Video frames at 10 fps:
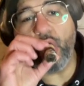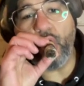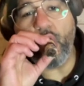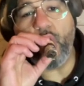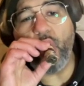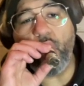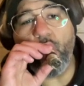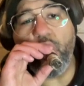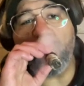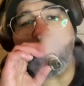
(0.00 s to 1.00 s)
Wolfpack
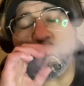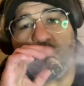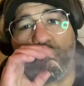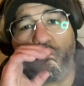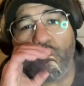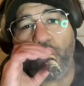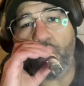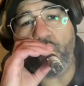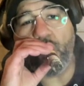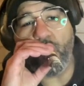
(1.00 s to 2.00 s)
Cigar Club, Cigar
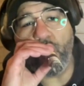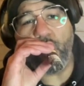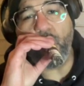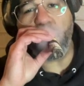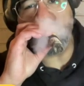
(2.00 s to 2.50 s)
Man Josely.